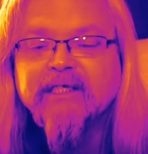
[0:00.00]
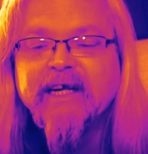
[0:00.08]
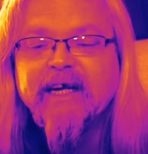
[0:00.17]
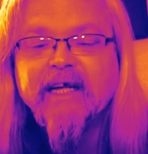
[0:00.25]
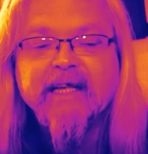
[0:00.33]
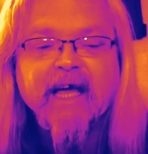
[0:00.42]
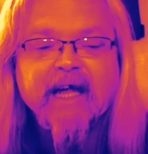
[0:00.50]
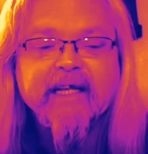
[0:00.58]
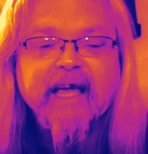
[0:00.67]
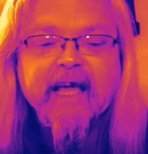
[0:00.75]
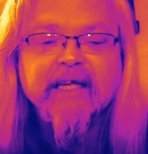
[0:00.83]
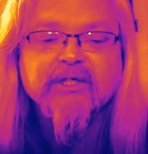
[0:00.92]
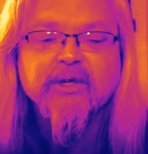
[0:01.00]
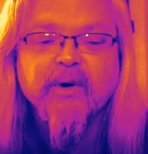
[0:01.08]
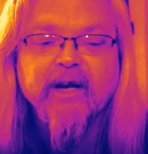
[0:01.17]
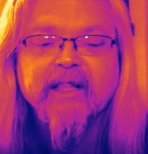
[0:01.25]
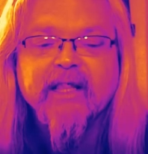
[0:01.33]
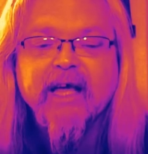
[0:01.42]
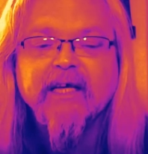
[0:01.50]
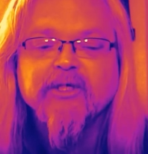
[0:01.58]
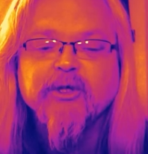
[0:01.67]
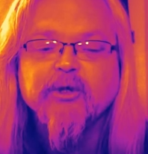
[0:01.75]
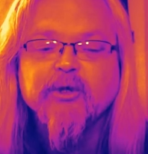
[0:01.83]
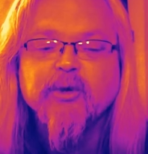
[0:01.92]
needed, yet can't do anything
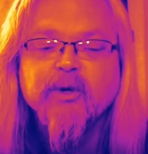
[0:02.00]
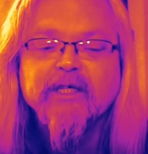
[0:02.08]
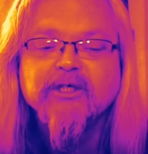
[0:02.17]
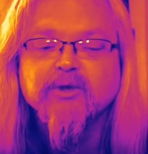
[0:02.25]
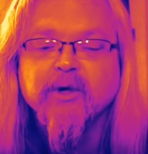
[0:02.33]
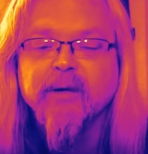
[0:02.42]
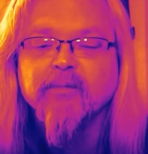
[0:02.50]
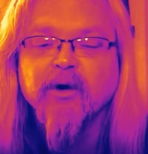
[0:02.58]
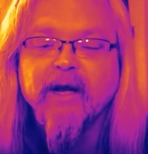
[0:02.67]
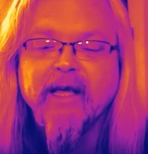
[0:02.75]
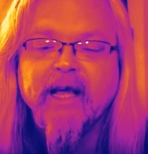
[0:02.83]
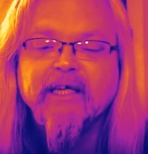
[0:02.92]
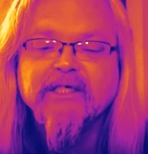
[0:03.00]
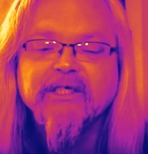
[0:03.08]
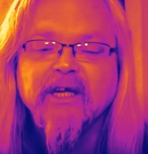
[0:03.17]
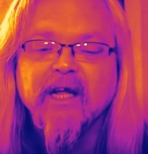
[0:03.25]
due to extreme radiation